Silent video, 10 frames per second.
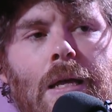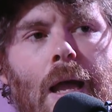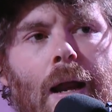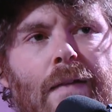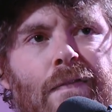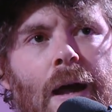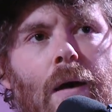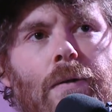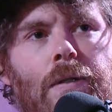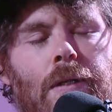And I
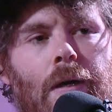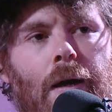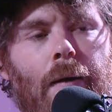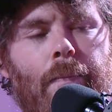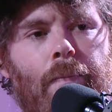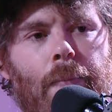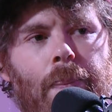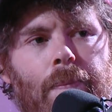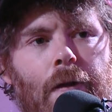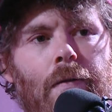found
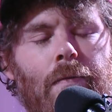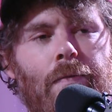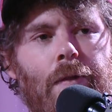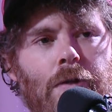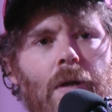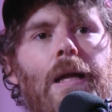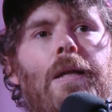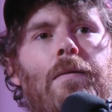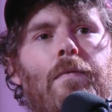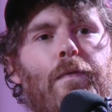that the
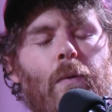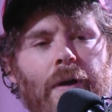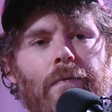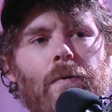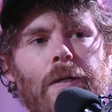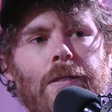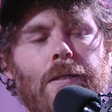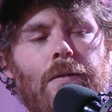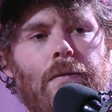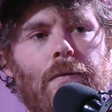train, for whatever
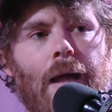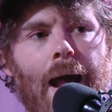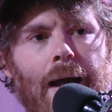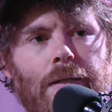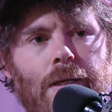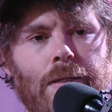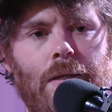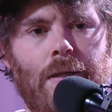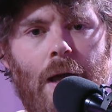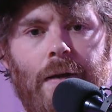reason, acts as
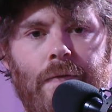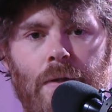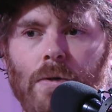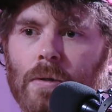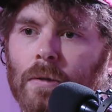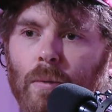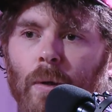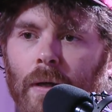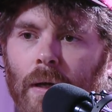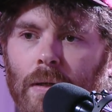this kind of social
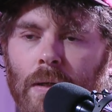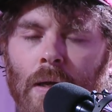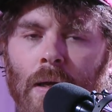lubricant.